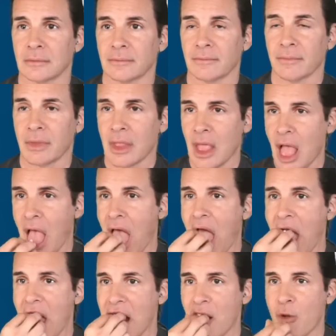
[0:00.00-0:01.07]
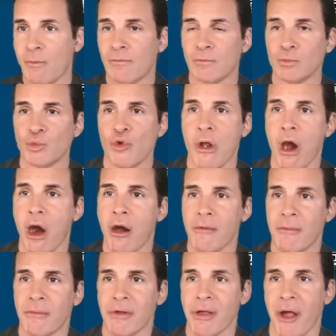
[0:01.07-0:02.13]
thousands of hours with her
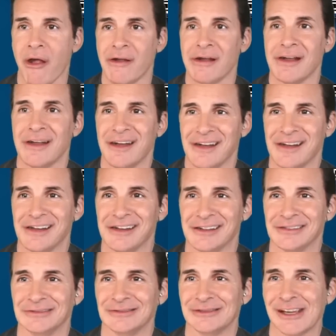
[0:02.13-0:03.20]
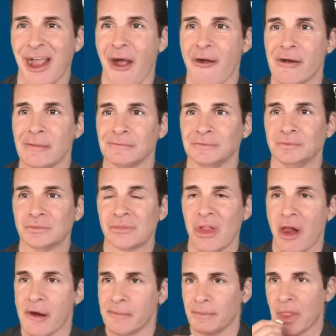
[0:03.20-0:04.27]
group of patriots studying all of
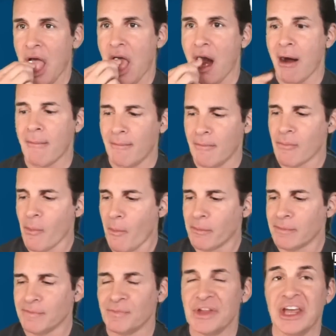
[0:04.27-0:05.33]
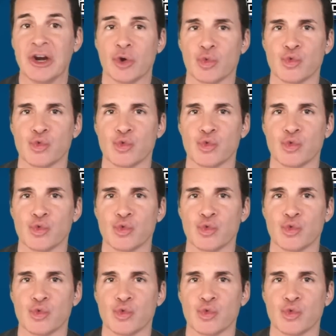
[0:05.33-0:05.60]
these government tapes that nobody in a